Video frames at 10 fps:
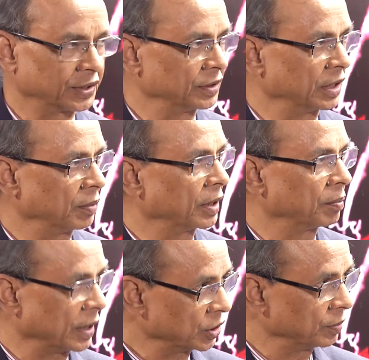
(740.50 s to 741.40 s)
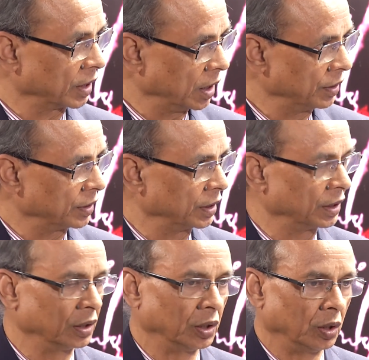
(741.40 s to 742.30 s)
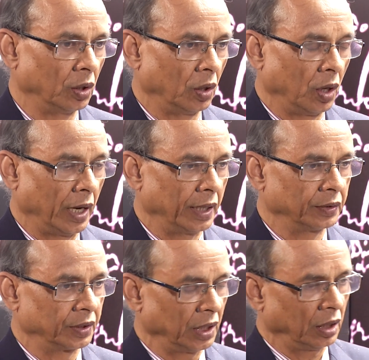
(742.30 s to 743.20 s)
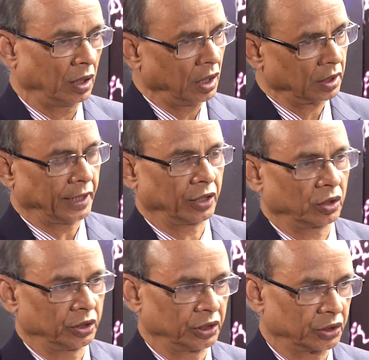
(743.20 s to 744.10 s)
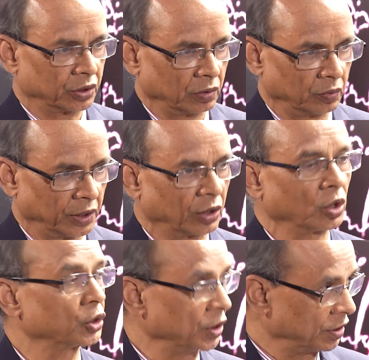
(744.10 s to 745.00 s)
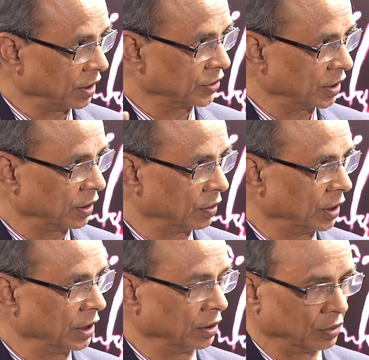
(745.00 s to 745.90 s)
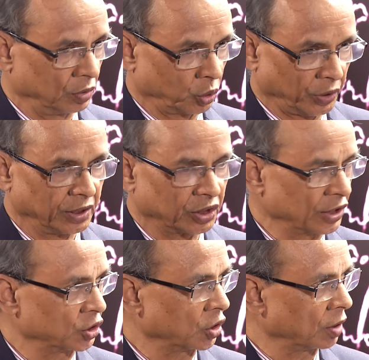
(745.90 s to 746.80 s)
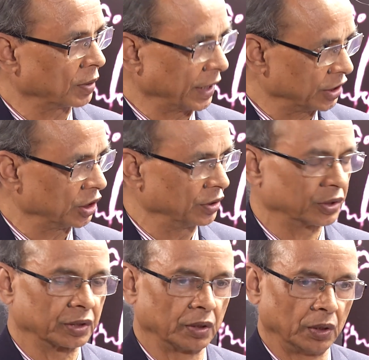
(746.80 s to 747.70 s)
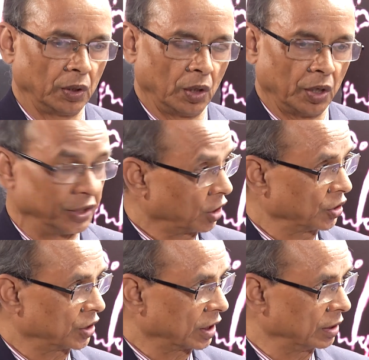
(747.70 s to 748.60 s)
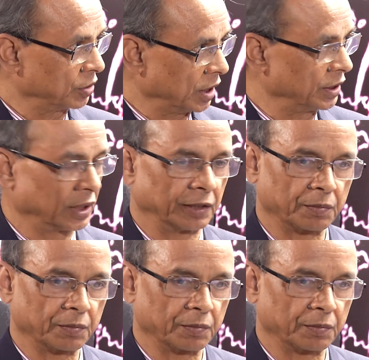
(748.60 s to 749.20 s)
in the different parts of the country, and there are gynecologists, they are also interested in doing such sort of corrections, reconstructive surgery.